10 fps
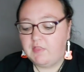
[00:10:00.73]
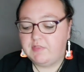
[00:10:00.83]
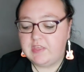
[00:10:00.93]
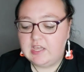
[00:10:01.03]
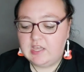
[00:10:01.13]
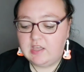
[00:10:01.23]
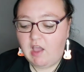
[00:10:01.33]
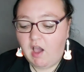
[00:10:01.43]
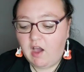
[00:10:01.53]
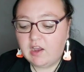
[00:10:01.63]
The
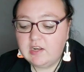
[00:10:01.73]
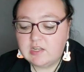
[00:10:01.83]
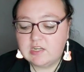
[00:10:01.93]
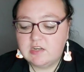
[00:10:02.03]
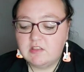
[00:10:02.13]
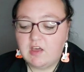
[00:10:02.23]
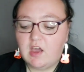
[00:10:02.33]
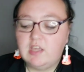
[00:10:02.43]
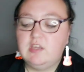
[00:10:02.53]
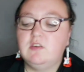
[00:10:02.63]
eyeliner that I
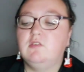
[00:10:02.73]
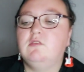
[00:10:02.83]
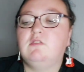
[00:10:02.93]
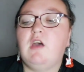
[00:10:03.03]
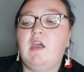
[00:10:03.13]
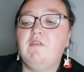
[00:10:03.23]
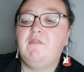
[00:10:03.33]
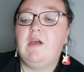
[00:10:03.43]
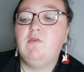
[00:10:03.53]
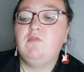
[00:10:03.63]
use, I
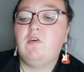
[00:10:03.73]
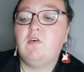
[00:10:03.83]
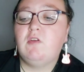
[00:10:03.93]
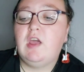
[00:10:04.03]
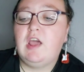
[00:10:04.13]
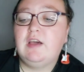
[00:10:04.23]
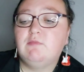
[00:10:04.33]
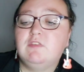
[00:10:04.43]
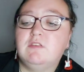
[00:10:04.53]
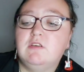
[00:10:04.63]
found on
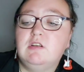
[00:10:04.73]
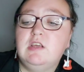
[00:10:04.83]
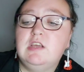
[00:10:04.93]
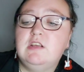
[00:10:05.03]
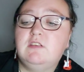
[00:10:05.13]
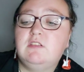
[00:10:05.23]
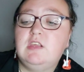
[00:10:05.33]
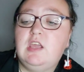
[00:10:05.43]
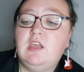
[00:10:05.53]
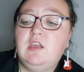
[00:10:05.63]
Amazon. It is
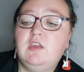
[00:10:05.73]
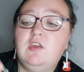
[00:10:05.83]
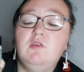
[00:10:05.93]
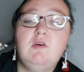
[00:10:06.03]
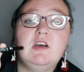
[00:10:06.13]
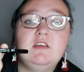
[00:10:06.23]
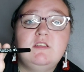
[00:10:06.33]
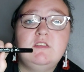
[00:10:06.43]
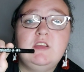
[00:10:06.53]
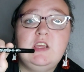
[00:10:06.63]
the
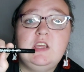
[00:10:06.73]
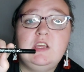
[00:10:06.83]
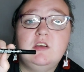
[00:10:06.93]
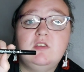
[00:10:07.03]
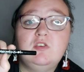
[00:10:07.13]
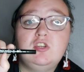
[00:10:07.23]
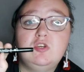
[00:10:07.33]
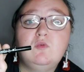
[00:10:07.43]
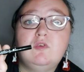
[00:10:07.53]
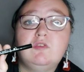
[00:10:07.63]
QIC
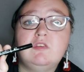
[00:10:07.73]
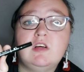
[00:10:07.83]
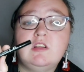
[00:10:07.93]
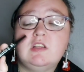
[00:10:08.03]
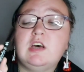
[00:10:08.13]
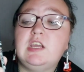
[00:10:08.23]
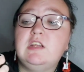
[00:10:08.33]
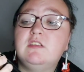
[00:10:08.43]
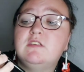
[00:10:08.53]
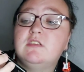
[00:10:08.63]
Dual Light
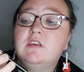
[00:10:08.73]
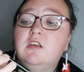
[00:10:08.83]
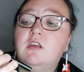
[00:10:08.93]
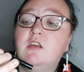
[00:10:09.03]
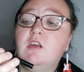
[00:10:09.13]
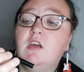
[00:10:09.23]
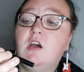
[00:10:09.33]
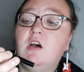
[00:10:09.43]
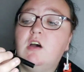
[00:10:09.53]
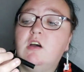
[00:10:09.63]

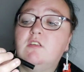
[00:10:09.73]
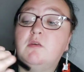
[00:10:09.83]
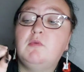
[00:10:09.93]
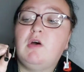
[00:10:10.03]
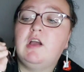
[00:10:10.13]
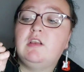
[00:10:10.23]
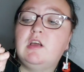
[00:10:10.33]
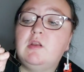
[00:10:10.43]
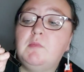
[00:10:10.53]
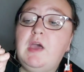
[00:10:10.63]
double
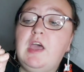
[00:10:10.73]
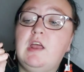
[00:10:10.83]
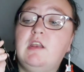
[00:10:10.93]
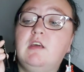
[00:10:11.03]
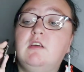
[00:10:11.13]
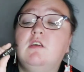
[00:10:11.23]
eyeliner pen.